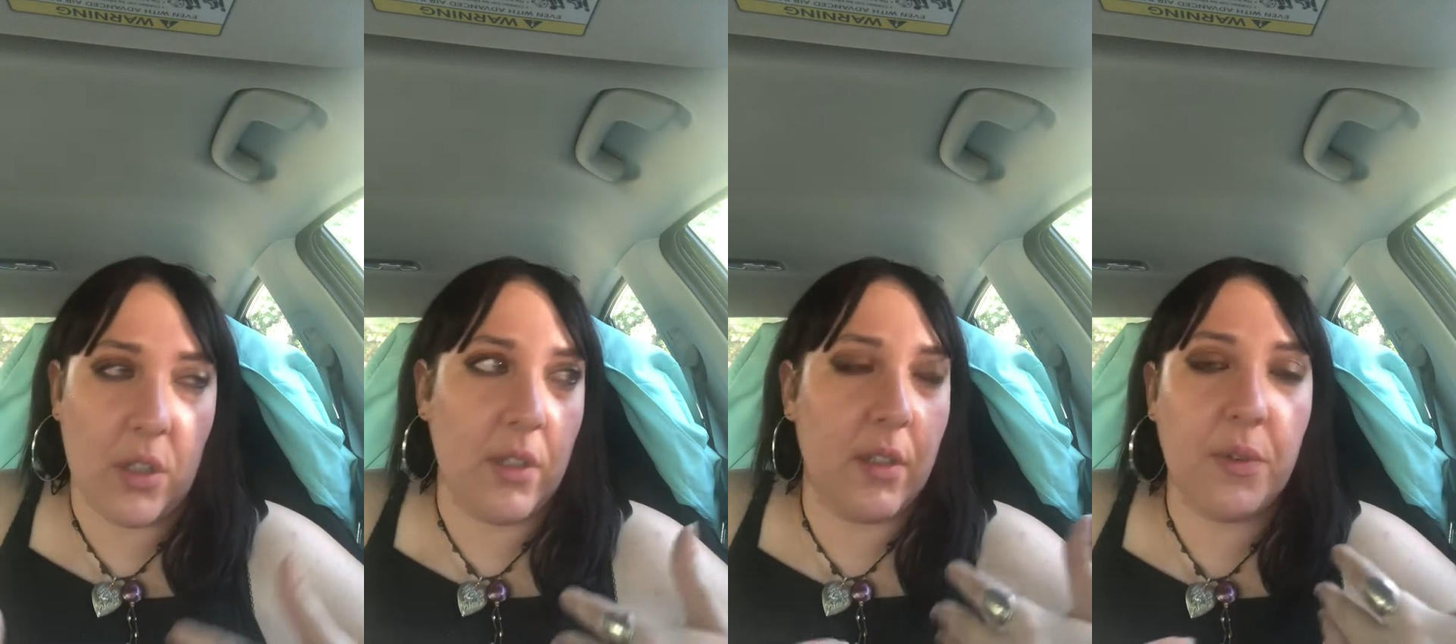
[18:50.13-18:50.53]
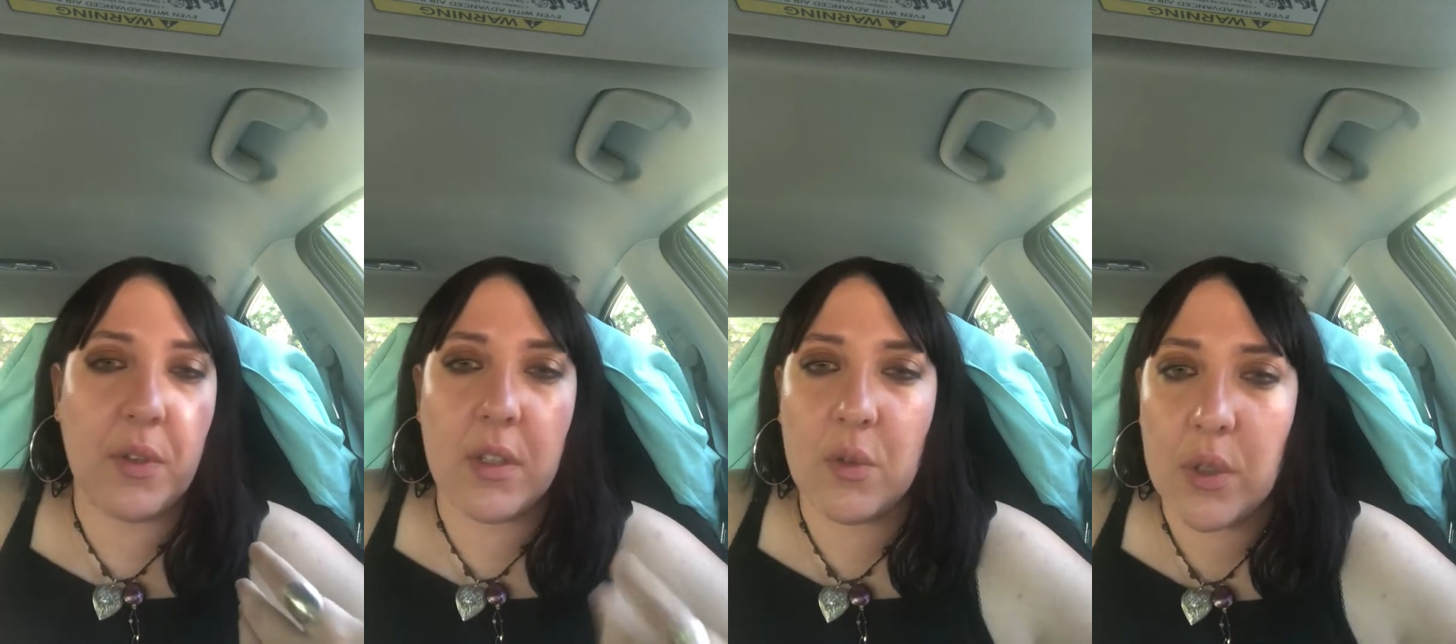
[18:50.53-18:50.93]
in a
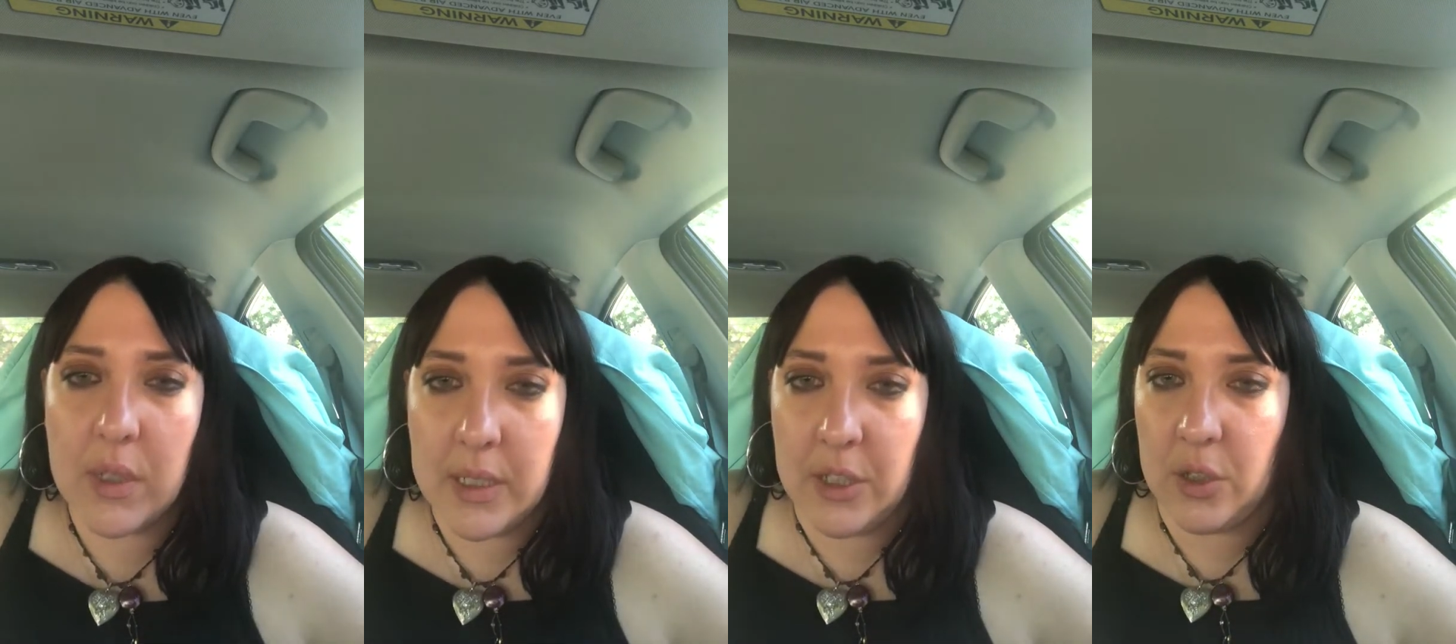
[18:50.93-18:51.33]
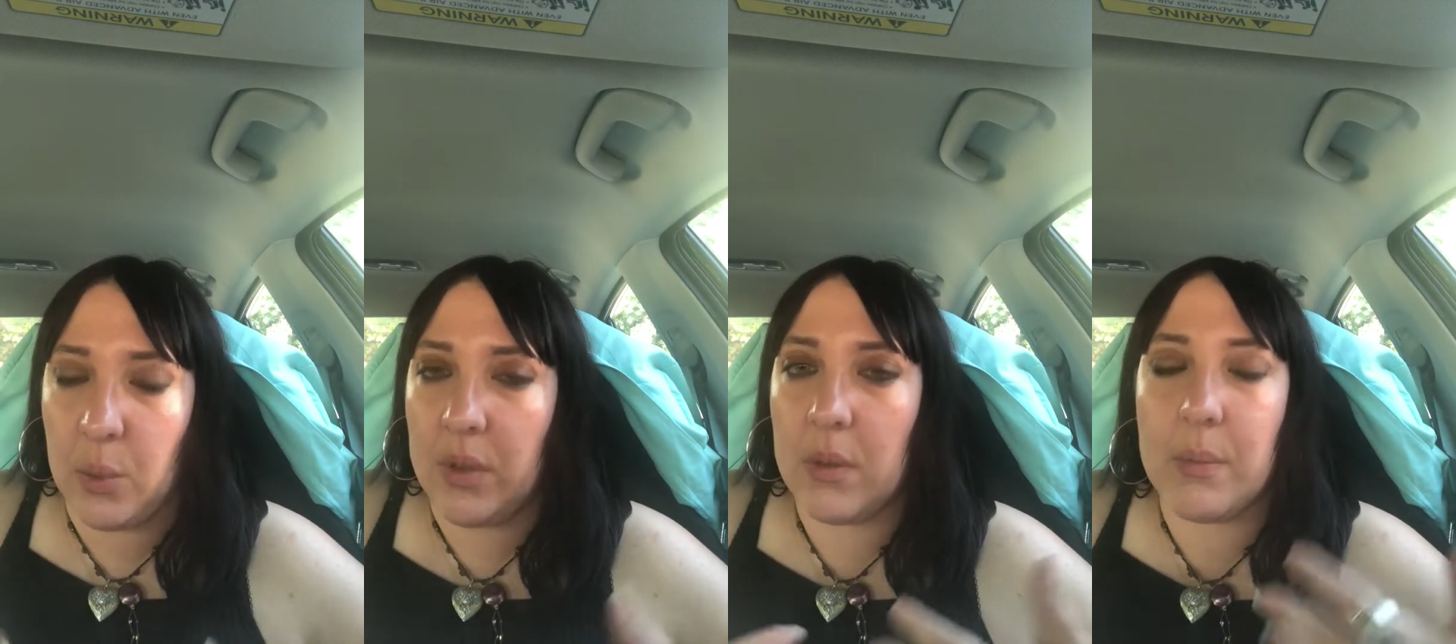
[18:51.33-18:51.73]
different
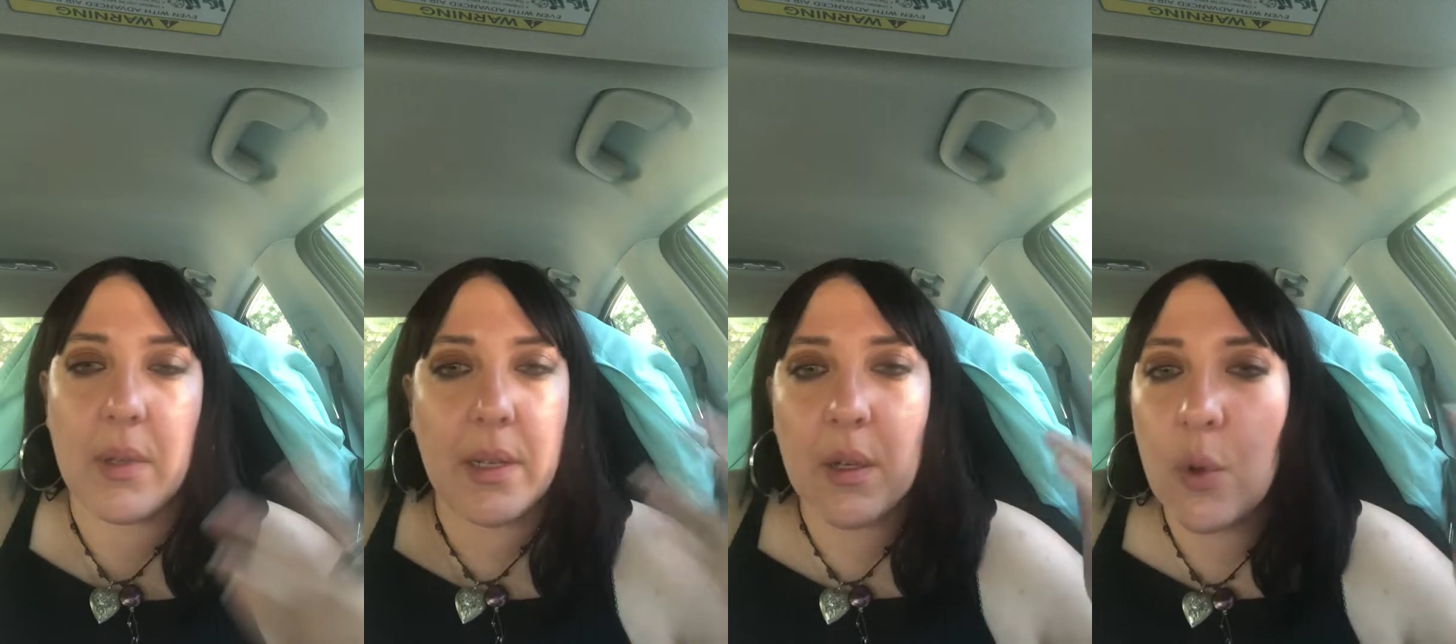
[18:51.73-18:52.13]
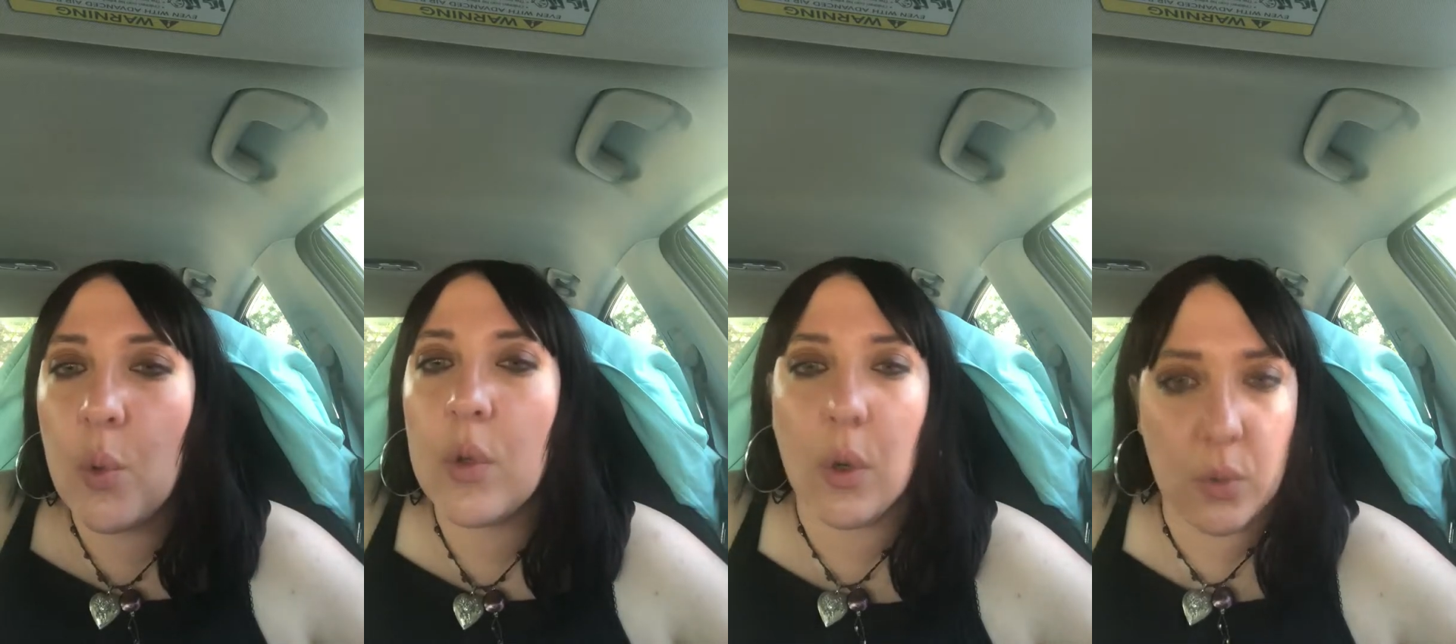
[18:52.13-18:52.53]
religion, like
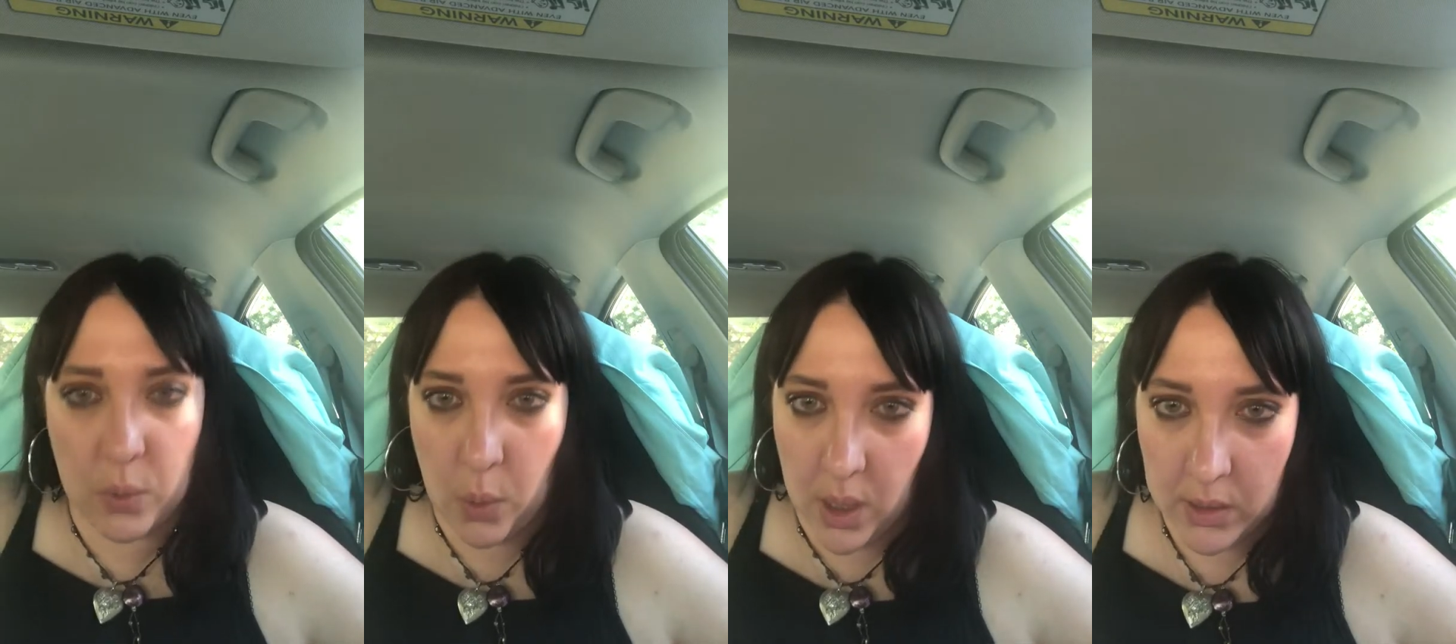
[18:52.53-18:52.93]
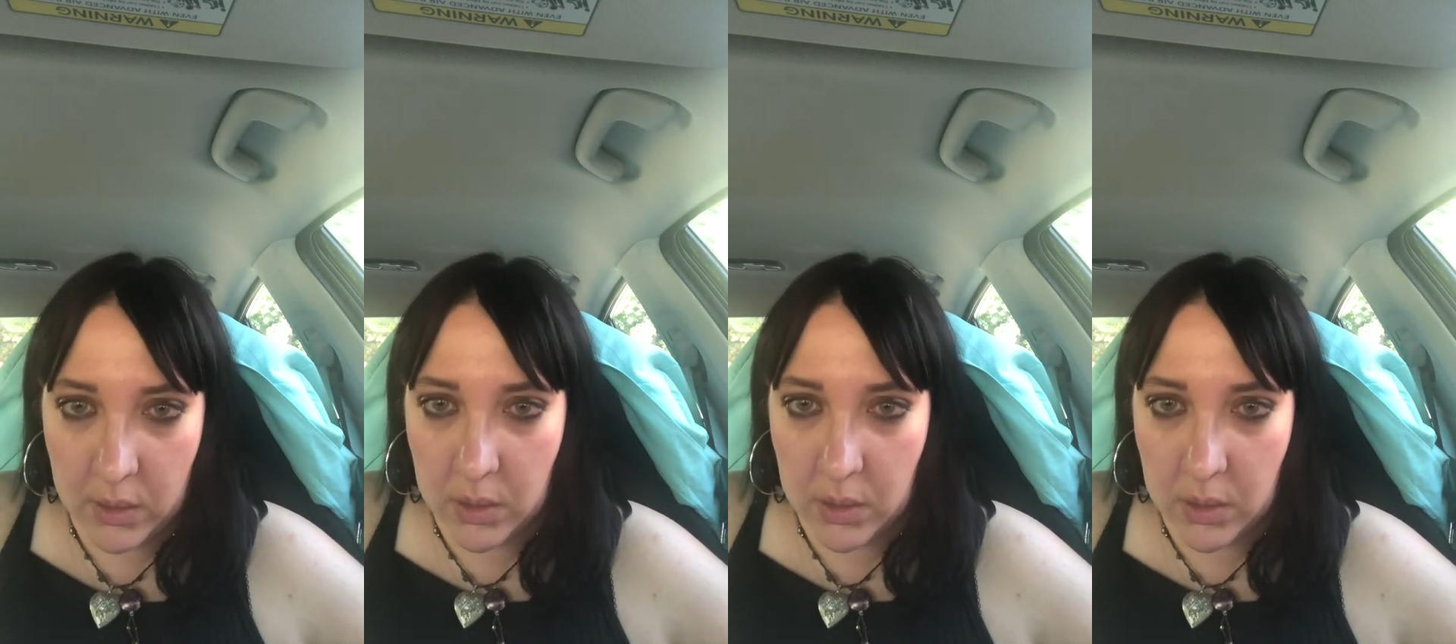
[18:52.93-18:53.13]
who knows what.